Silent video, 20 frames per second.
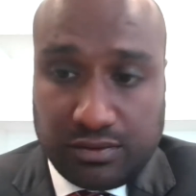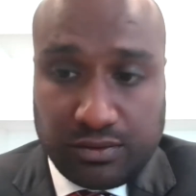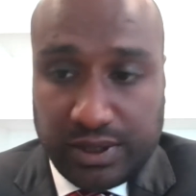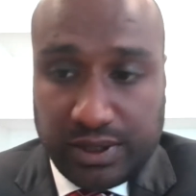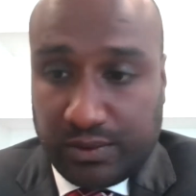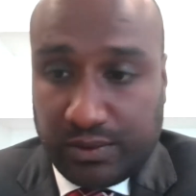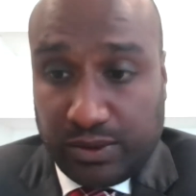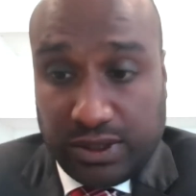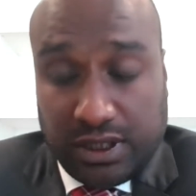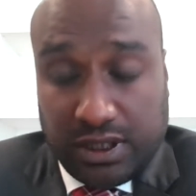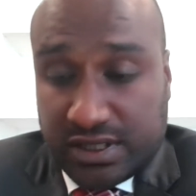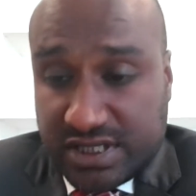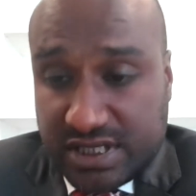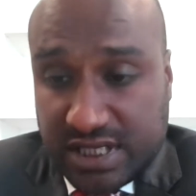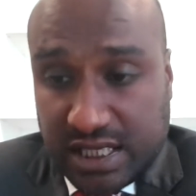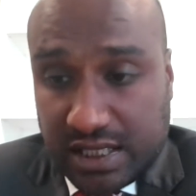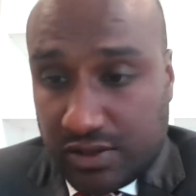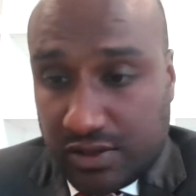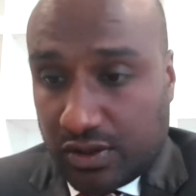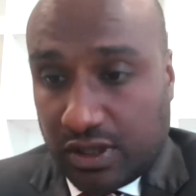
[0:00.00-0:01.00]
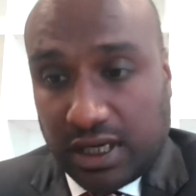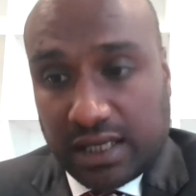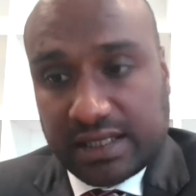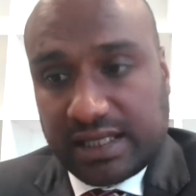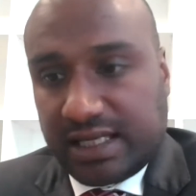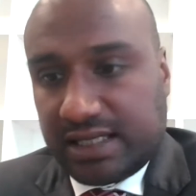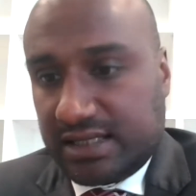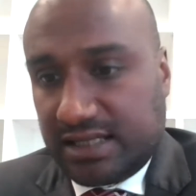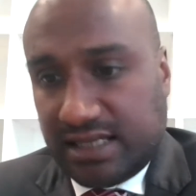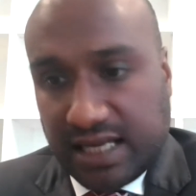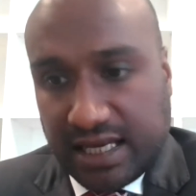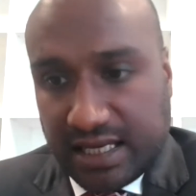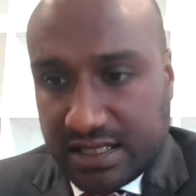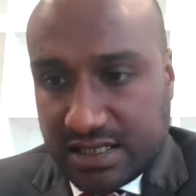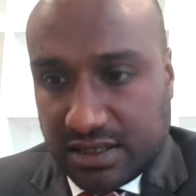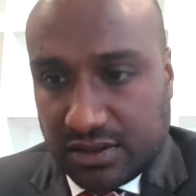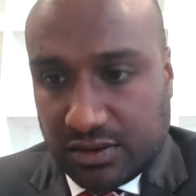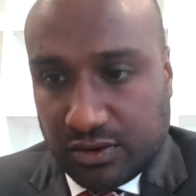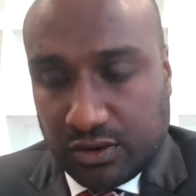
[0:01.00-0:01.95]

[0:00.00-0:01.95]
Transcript: We're not saying you can't get the data.